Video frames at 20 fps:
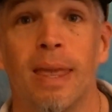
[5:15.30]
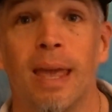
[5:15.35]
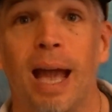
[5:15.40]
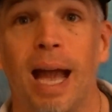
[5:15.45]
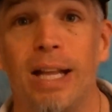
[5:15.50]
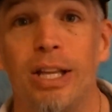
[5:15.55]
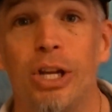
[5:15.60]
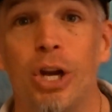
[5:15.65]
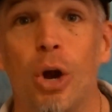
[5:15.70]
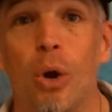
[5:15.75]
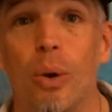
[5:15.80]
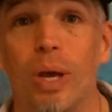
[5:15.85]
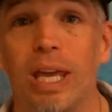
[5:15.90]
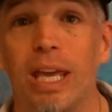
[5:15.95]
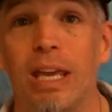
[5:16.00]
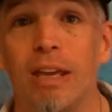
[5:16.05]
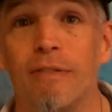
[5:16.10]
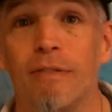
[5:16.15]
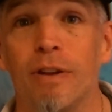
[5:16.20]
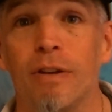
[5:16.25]
And you know,
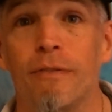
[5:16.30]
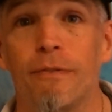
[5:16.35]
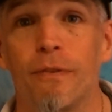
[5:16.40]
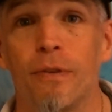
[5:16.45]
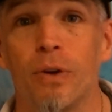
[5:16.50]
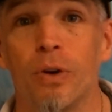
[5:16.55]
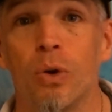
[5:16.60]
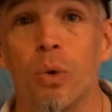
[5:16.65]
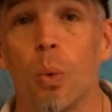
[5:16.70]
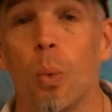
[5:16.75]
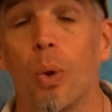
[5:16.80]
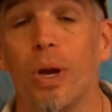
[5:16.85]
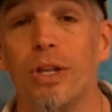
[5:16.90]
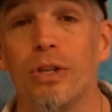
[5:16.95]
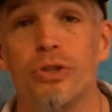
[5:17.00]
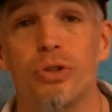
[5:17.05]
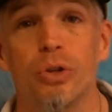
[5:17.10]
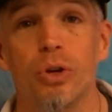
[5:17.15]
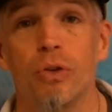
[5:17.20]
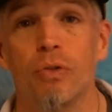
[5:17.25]
even for
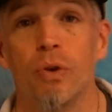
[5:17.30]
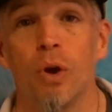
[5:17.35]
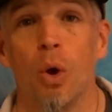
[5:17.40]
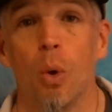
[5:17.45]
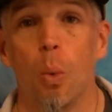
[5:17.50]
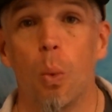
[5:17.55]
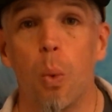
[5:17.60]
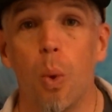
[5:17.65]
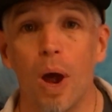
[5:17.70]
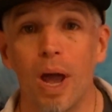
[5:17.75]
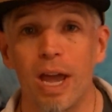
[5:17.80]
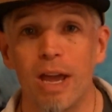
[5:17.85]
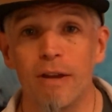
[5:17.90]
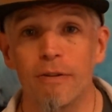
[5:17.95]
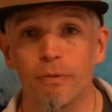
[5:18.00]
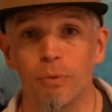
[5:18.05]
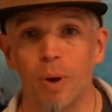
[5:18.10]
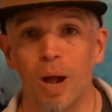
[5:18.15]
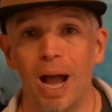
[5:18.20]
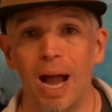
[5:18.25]
windsurf
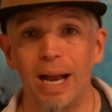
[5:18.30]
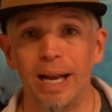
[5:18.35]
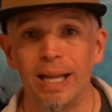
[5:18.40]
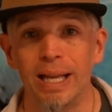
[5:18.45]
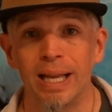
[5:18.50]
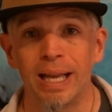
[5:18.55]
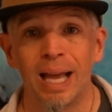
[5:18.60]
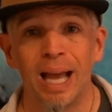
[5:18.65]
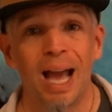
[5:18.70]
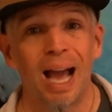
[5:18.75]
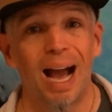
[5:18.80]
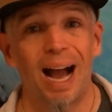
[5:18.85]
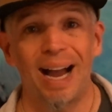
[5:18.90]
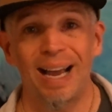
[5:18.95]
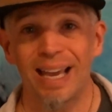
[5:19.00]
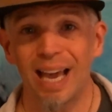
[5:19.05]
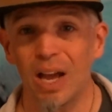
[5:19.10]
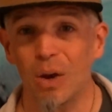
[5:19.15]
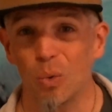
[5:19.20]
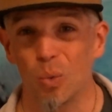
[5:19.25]
wave riding,
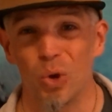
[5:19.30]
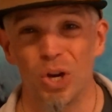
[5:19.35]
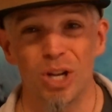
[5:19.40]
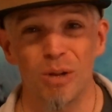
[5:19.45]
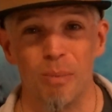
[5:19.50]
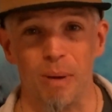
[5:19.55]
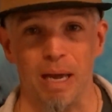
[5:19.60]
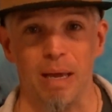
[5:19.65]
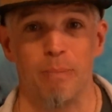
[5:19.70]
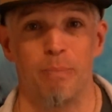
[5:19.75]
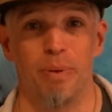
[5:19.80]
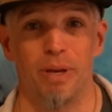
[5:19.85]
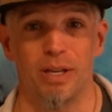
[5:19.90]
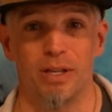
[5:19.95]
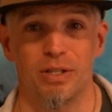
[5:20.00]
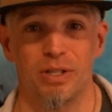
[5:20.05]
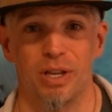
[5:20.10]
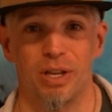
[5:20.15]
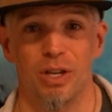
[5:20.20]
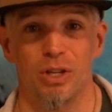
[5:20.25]
I got rid of my
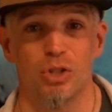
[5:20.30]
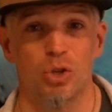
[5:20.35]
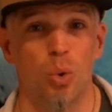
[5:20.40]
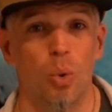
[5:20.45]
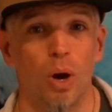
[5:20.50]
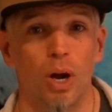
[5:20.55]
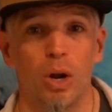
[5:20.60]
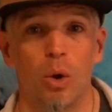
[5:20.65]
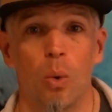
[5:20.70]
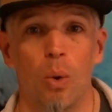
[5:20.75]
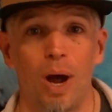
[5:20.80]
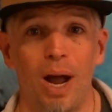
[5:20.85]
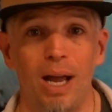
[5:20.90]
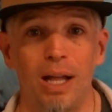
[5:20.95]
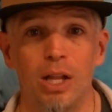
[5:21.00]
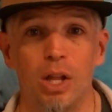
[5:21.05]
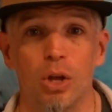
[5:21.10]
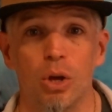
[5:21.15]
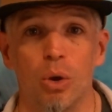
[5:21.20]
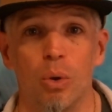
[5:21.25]
big sails quite a
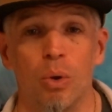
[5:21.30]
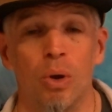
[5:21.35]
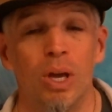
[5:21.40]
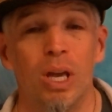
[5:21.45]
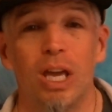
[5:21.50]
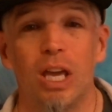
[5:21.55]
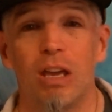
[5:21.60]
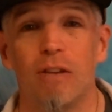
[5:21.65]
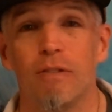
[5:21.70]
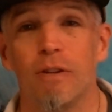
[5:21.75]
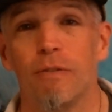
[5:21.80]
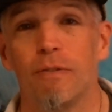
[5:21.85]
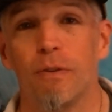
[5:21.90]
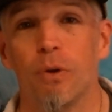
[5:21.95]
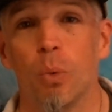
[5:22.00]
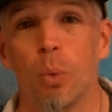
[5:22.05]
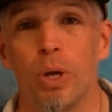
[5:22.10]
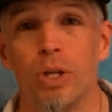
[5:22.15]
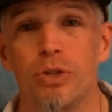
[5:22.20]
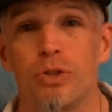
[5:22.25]
while ago. Even
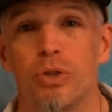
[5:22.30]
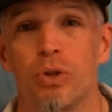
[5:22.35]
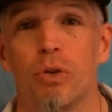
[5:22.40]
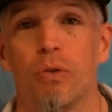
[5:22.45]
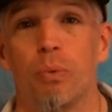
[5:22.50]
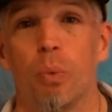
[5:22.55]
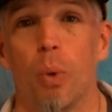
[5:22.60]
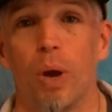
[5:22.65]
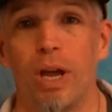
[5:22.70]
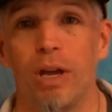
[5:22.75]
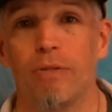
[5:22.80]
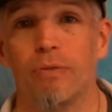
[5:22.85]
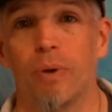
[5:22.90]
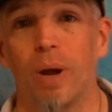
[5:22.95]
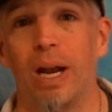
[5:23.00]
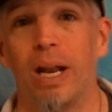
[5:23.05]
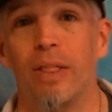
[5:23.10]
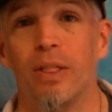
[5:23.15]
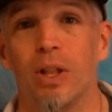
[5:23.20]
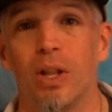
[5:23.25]
for windsurf wave
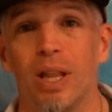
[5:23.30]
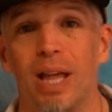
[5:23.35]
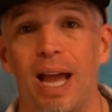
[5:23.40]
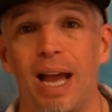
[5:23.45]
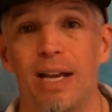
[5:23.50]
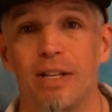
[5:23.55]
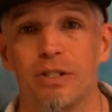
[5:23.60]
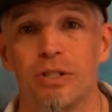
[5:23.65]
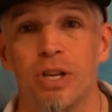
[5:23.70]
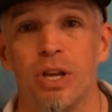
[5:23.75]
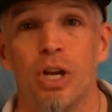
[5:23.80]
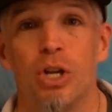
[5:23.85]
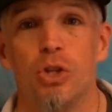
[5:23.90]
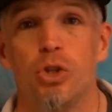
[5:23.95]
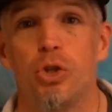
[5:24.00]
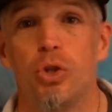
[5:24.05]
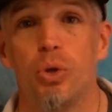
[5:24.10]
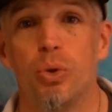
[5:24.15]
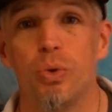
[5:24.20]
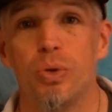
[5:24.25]
riding, the last
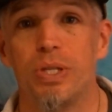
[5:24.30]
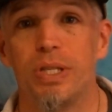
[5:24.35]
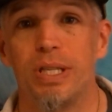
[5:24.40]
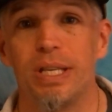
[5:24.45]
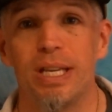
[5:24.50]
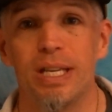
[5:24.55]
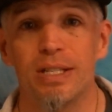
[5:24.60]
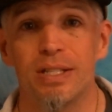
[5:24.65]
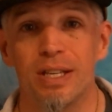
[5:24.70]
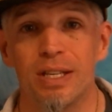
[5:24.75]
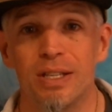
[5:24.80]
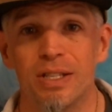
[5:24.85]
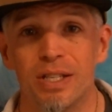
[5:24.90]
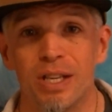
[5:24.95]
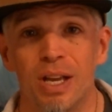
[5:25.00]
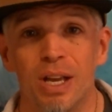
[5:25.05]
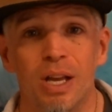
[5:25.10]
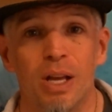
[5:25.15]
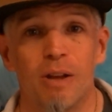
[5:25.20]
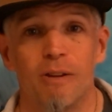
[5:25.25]
2
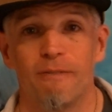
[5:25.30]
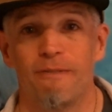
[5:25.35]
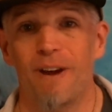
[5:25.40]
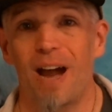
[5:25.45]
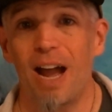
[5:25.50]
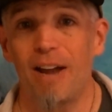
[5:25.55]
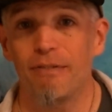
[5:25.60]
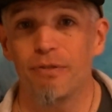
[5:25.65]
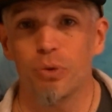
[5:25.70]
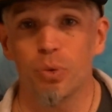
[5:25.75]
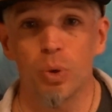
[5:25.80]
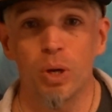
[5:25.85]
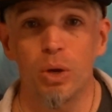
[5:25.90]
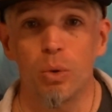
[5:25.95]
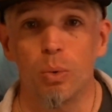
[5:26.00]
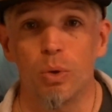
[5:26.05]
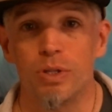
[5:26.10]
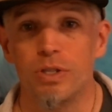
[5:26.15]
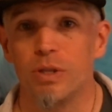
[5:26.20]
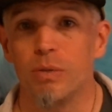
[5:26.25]
seasons,
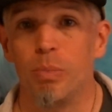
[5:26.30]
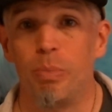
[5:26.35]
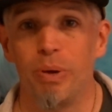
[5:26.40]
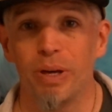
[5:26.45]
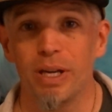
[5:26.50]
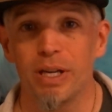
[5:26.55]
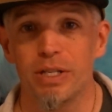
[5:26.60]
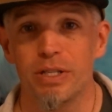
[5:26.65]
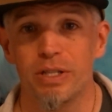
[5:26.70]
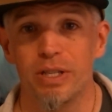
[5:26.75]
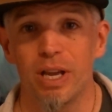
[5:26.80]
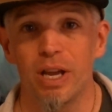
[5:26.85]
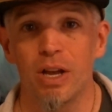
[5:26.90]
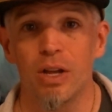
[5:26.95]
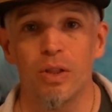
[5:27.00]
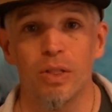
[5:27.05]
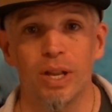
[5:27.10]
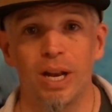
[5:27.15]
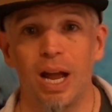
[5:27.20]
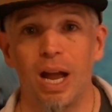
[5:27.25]
5.3 was the biggest
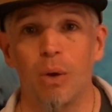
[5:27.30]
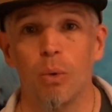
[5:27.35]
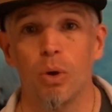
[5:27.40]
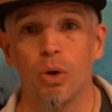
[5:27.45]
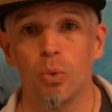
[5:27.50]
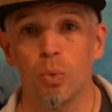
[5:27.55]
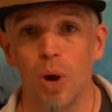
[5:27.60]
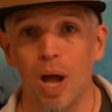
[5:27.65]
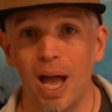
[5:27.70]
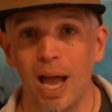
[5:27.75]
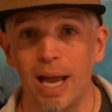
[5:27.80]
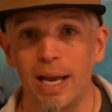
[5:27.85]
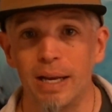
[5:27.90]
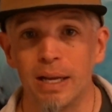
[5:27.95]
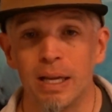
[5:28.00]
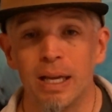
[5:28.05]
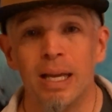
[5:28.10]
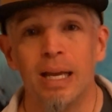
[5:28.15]
sail that I would ride.